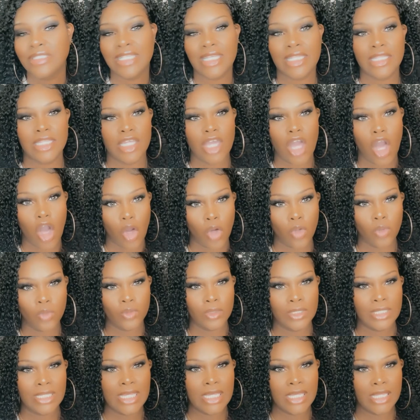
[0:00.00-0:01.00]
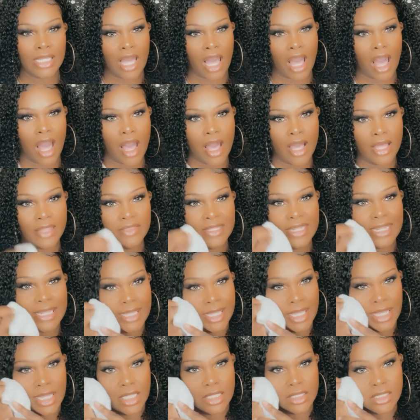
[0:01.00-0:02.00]
the only con that I
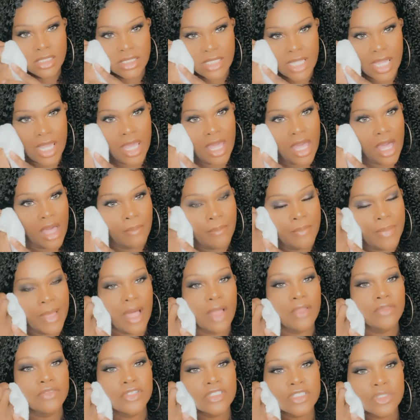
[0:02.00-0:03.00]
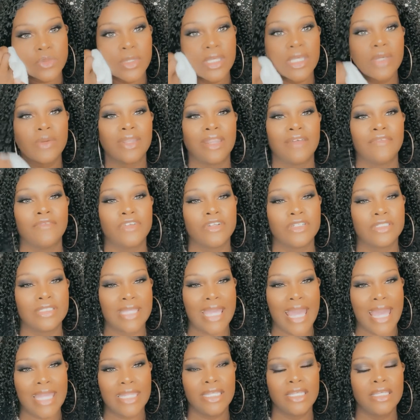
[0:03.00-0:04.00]
can say about this wig when I first got
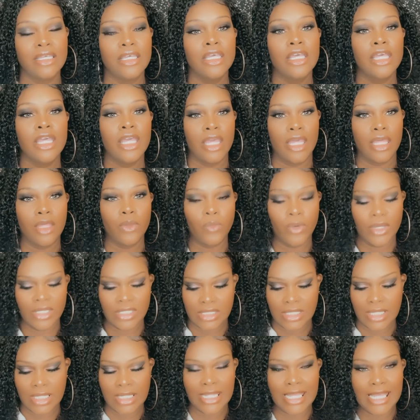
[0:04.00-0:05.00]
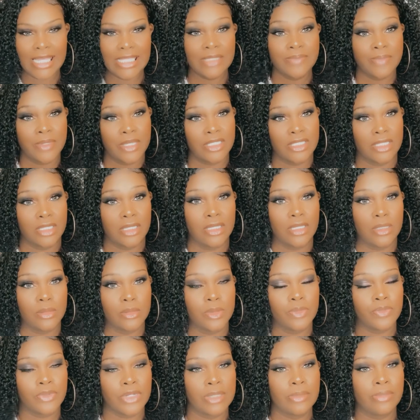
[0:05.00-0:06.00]
it, it was the lace, because it comes
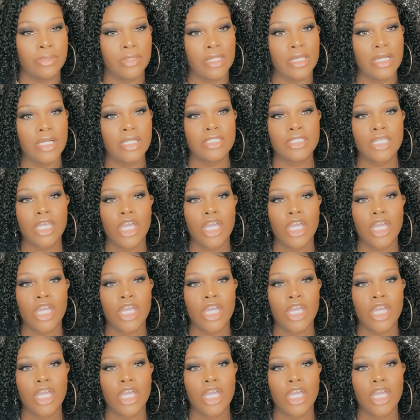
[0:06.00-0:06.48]
pre-plucked.